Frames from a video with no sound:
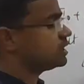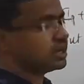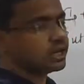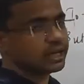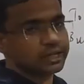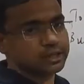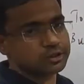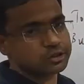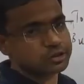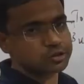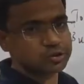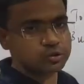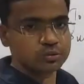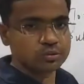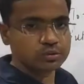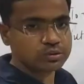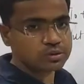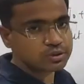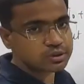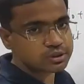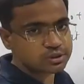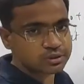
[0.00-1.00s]
the length
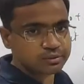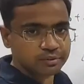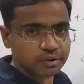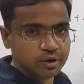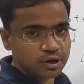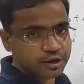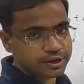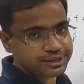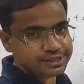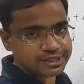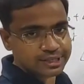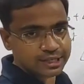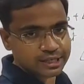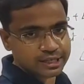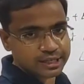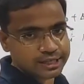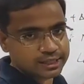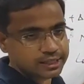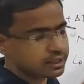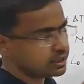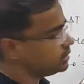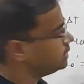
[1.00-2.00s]
to original
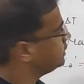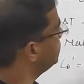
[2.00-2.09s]
length.